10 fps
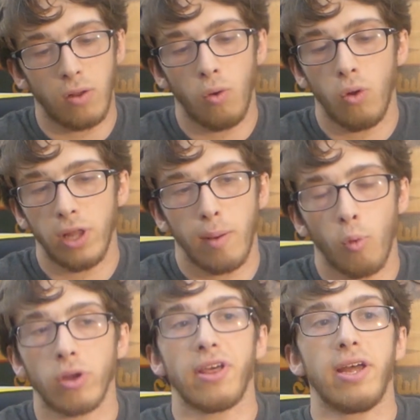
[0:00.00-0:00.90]

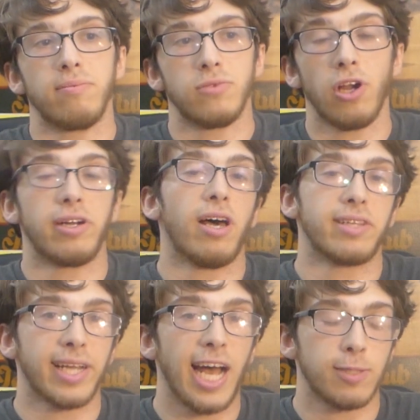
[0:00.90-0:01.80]

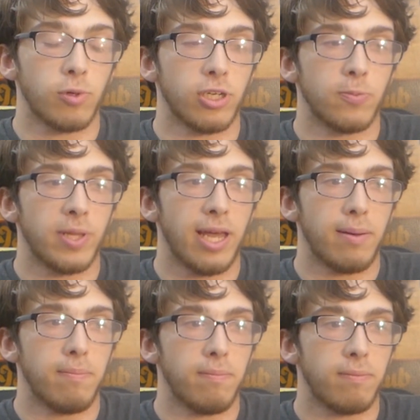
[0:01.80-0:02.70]
not than Casper does, but
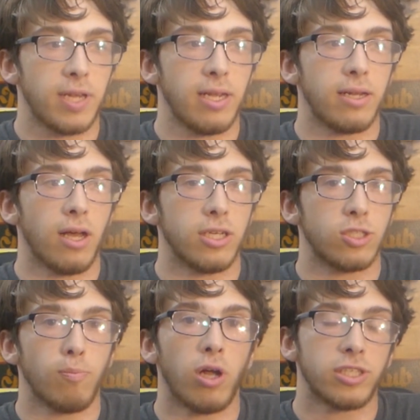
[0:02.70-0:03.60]
then he
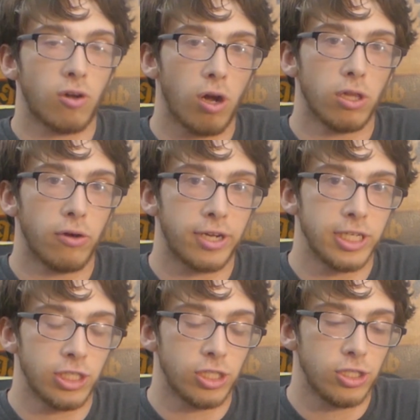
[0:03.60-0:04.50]
does Monte Carlo
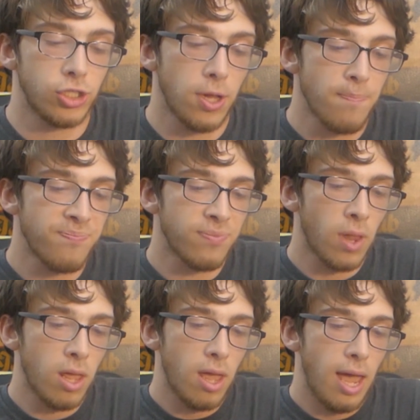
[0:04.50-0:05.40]
conditions.
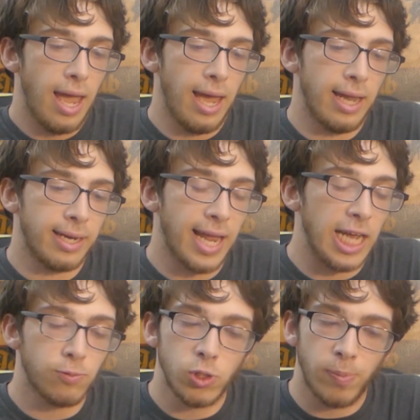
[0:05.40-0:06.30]
And
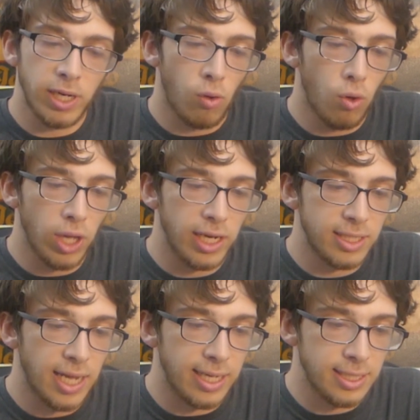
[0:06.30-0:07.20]
Casper's played a whole lot
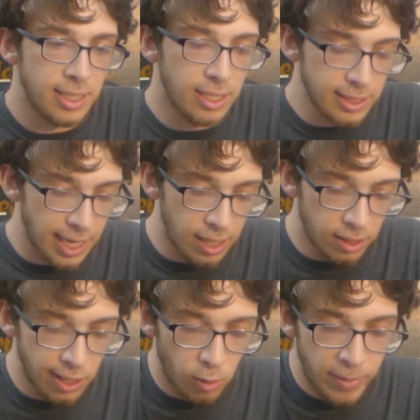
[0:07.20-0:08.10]
of tennis. He does get a
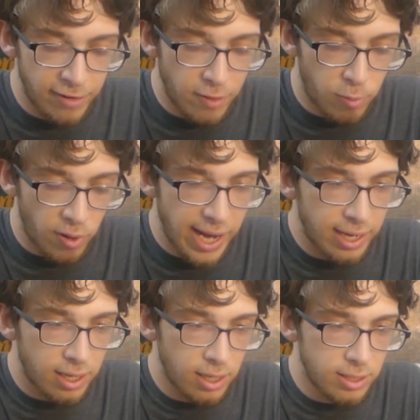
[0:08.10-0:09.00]
little bit of a
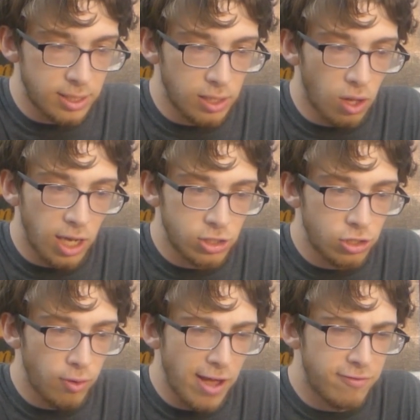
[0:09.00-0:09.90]
break because he lost
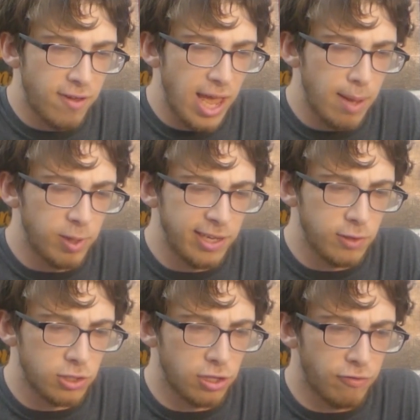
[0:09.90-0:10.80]
to FA, I believe it
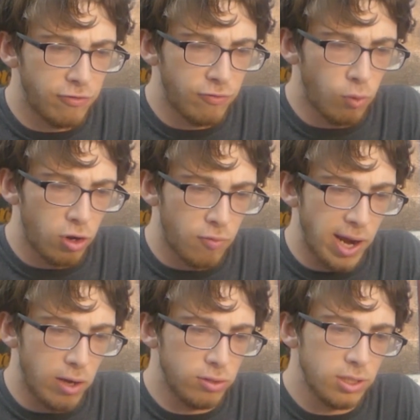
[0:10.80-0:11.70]
was in the 4th
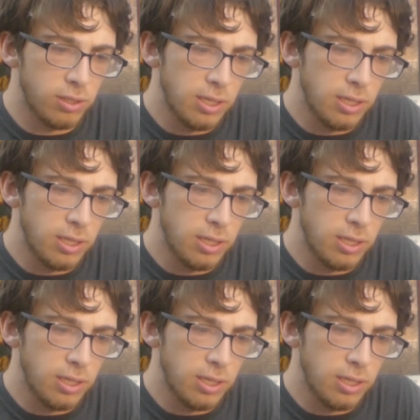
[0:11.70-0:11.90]
round